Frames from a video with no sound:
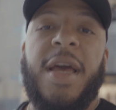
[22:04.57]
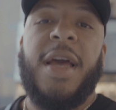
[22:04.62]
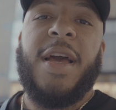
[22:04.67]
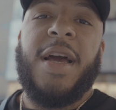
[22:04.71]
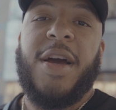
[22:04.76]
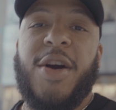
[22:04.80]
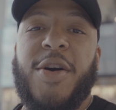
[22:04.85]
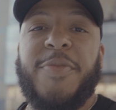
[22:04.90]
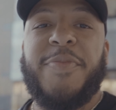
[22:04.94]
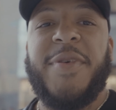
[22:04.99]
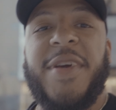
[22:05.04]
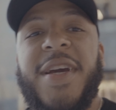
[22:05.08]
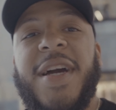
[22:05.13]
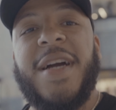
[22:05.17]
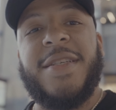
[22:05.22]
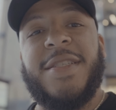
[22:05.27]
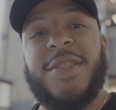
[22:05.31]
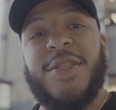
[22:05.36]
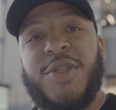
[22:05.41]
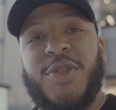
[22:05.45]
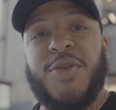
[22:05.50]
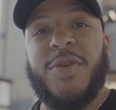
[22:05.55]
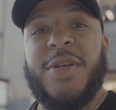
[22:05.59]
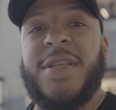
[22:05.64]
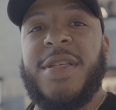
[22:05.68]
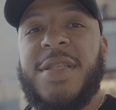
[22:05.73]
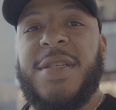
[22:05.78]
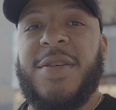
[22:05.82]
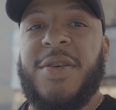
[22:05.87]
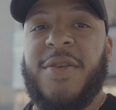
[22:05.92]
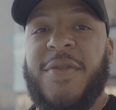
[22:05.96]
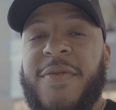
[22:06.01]
I hope you guys enjoyed
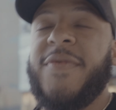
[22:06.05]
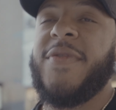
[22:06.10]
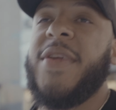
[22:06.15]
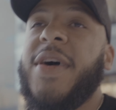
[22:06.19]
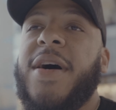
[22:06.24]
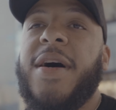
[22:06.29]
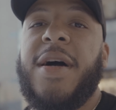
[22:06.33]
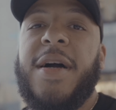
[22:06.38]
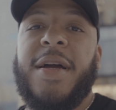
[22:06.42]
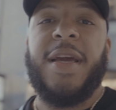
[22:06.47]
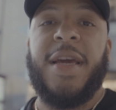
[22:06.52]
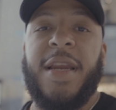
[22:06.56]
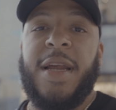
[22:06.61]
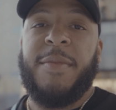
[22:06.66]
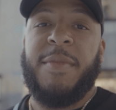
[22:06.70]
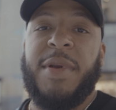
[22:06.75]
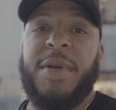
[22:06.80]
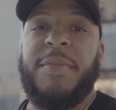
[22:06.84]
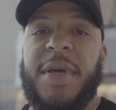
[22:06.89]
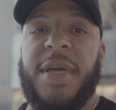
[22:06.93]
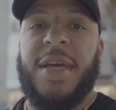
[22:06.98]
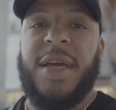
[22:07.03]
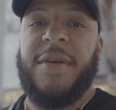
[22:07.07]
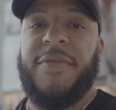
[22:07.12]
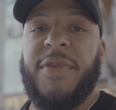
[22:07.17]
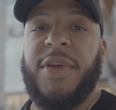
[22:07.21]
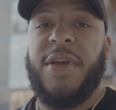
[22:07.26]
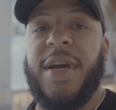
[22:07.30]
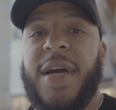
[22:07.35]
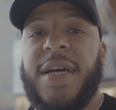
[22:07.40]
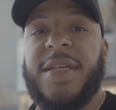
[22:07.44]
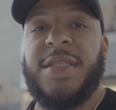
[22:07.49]
this little vlog and I'm gonna be giving
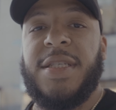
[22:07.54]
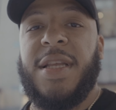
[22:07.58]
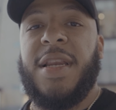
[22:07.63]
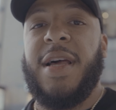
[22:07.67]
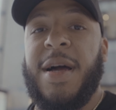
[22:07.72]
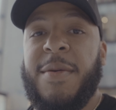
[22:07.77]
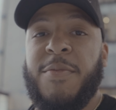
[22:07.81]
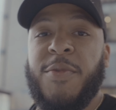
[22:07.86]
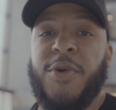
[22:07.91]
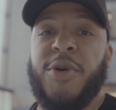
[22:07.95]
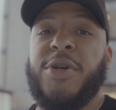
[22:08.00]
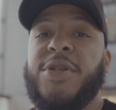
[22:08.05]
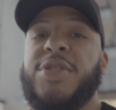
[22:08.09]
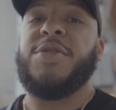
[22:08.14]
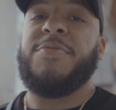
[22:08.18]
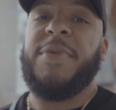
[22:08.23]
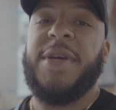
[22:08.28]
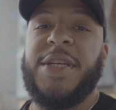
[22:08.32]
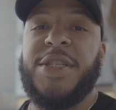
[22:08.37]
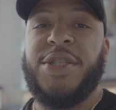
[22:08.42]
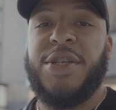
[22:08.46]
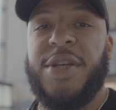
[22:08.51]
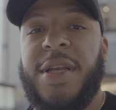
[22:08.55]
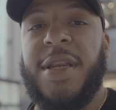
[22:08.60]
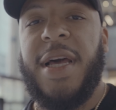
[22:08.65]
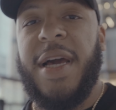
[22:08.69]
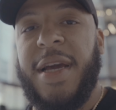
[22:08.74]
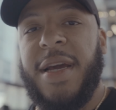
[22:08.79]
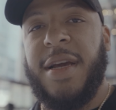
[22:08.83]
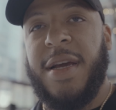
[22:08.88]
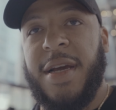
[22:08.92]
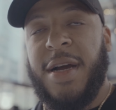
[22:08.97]
you guys a lot more. So make sure you
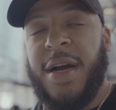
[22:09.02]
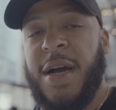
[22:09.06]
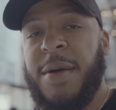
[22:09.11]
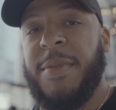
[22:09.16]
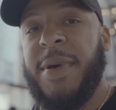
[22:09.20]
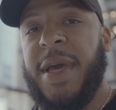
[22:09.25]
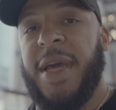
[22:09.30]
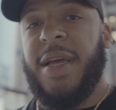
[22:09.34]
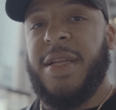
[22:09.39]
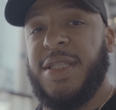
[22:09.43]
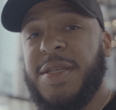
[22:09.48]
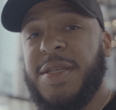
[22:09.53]
like, comment, and